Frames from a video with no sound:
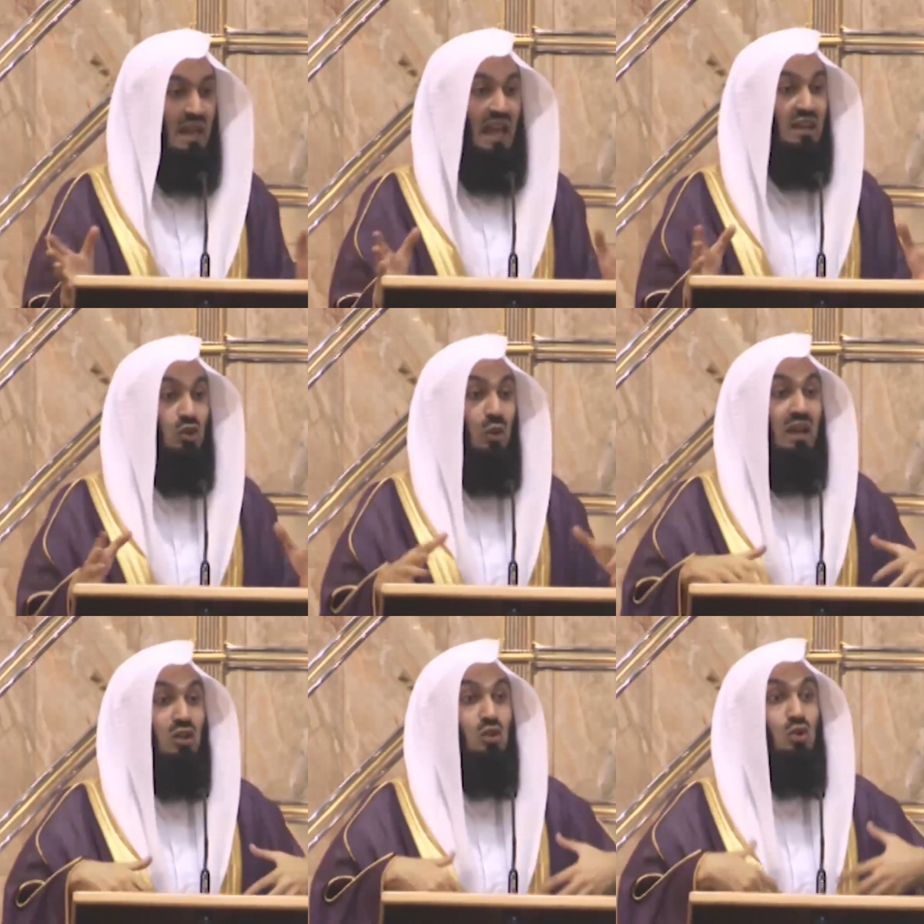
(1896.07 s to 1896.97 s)
and you
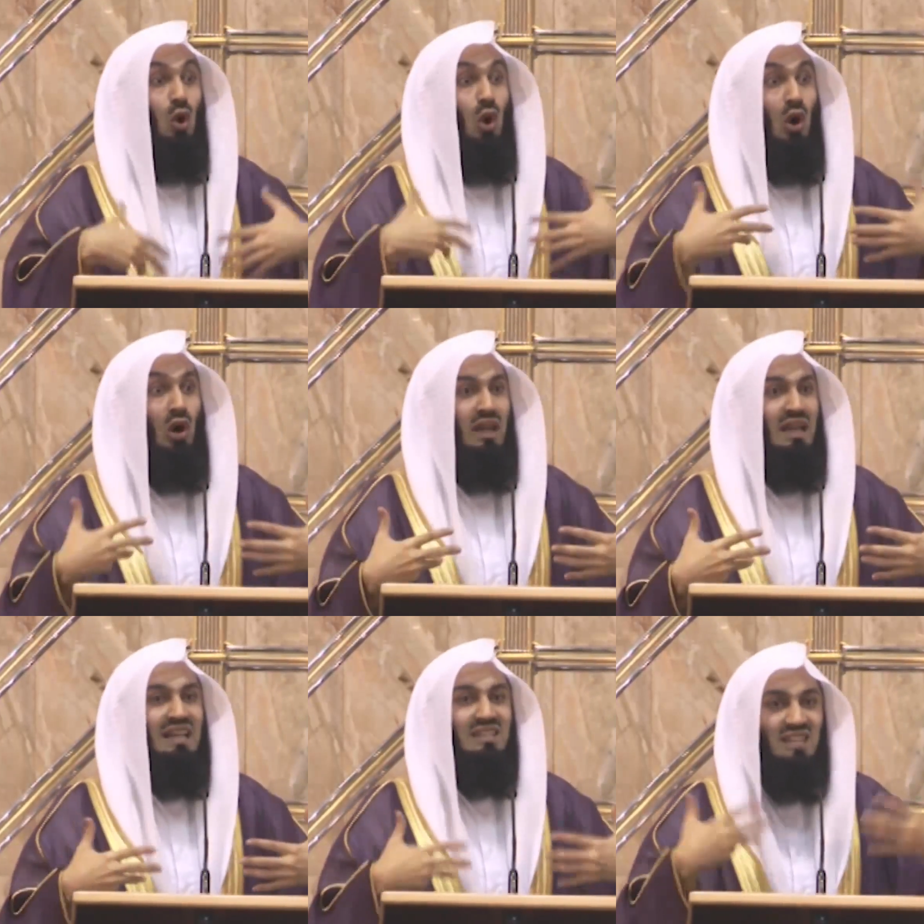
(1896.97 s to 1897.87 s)
enjoy
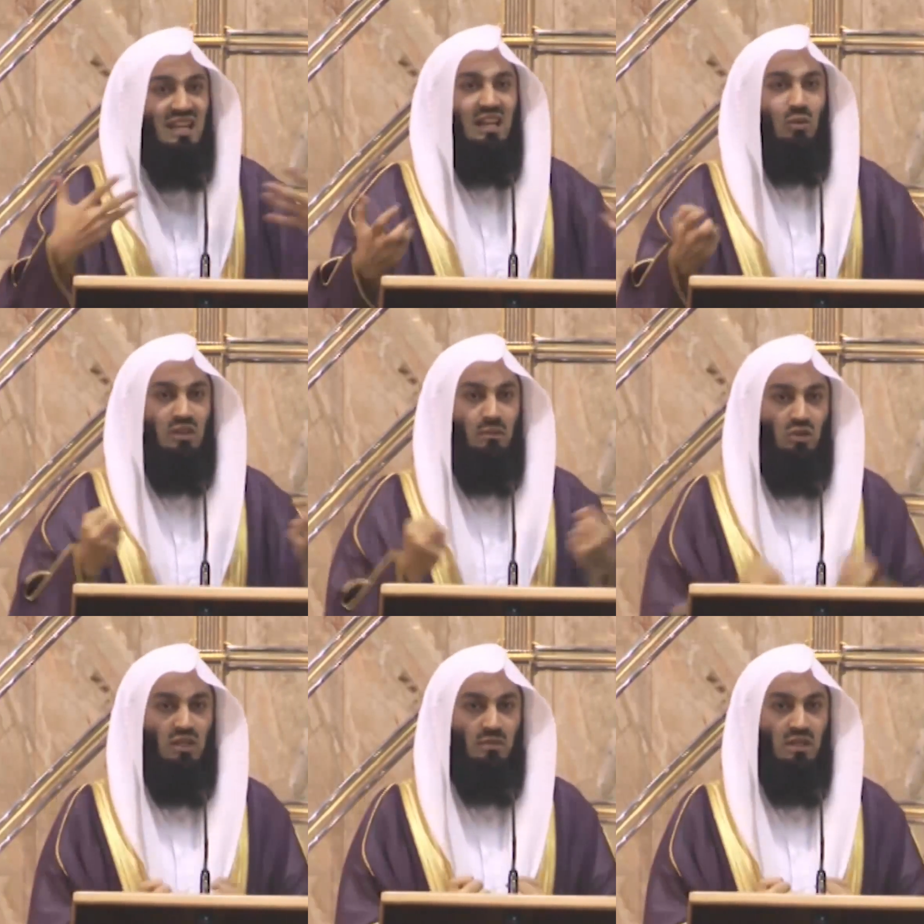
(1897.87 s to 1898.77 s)
dealing with the
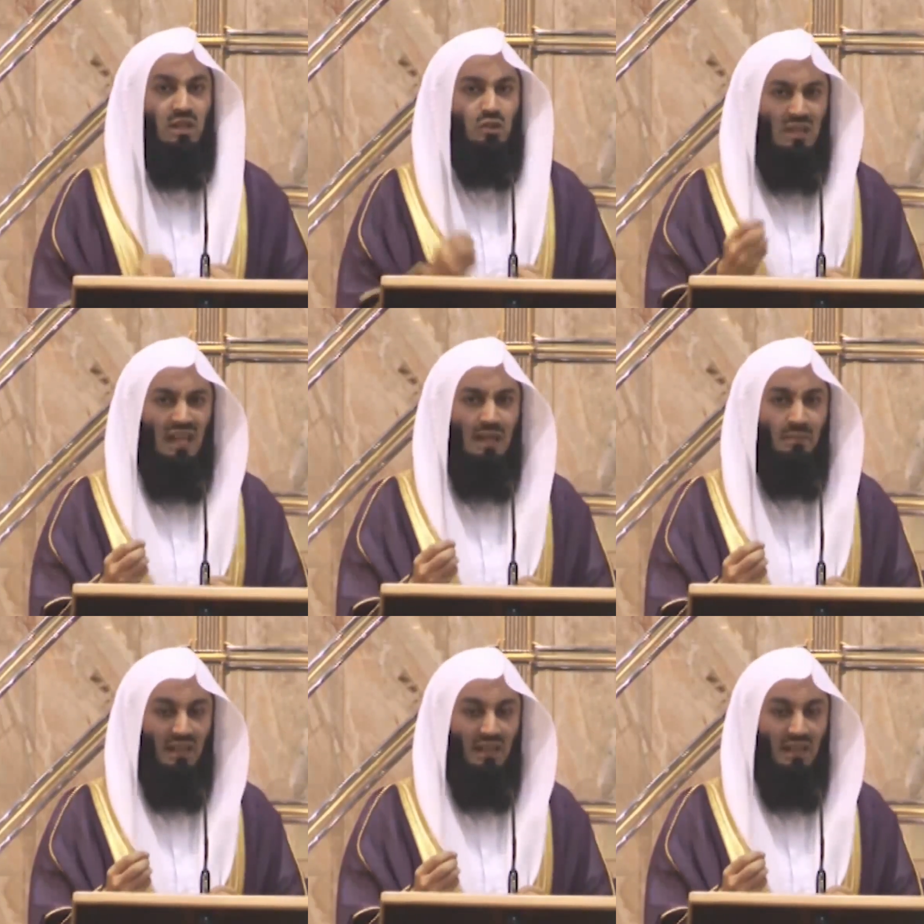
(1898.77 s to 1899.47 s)
Muslims. Today,